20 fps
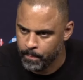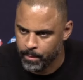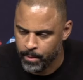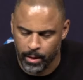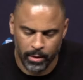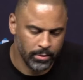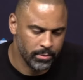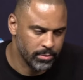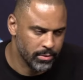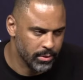
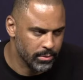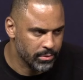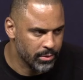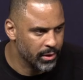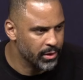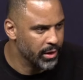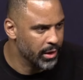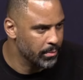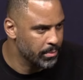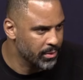Oh,
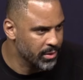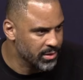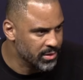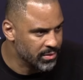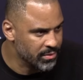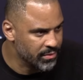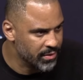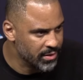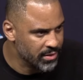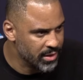38 points in
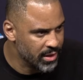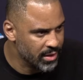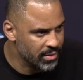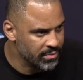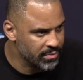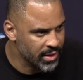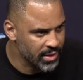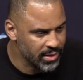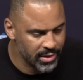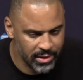the first half,
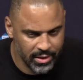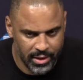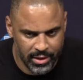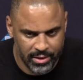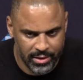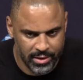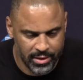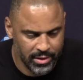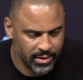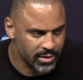
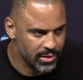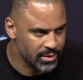19-19.